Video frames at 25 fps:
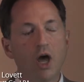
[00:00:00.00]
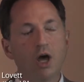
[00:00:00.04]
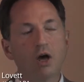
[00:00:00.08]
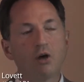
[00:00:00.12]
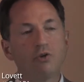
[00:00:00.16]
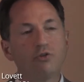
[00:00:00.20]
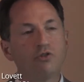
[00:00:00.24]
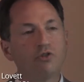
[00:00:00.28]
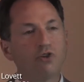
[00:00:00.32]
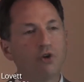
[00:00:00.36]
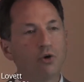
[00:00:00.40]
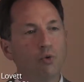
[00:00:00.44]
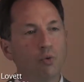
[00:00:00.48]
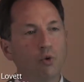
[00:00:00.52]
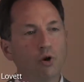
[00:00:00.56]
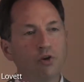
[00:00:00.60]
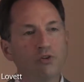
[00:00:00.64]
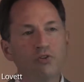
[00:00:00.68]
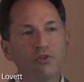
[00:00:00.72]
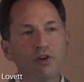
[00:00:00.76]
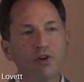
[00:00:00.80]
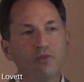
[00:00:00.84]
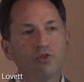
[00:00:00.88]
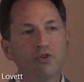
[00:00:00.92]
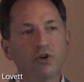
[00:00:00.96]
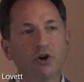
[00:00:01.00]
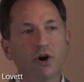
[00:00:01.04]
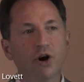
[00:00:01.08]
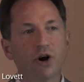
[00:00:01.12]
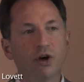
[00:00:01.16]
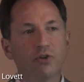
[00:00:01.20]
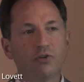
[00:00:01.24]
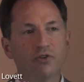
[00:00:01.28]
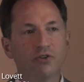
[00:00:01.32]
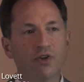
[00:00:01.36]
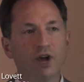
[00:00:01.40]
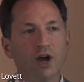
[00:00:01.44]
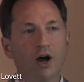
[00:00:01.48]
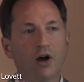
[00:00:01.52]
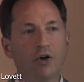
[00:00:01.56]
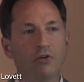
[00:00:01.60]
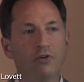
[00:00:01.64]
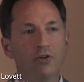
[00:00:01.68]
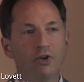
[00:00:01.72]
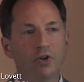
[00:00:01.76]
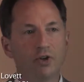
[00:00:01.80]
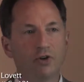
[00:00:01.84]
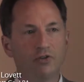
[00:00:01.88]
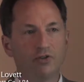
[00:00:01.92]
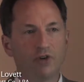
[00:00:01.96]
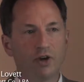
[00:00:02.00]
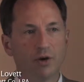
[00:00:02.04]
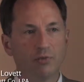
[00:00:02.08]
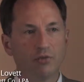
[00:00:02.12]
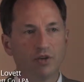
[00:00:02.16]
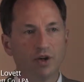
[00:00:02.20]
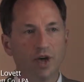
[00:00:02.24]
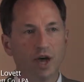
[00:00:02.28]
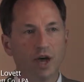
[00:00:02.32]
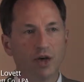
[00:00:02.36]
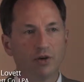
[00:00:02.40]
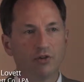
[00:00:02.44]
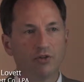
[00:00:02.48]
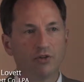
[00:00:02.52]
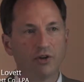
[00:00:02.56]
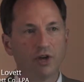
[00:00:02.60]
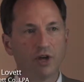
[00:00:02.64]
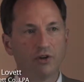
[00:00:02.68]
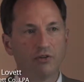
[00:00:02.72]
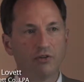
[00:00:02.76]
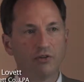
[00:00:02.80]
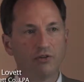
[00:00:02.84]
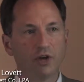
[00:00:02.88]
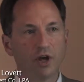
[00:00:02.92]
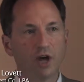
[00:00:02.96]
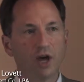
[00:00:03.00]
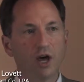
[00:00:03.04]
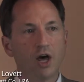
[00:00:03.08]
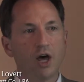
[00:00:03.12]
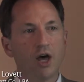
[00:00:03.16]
And so once they've tossed out the exempt assets,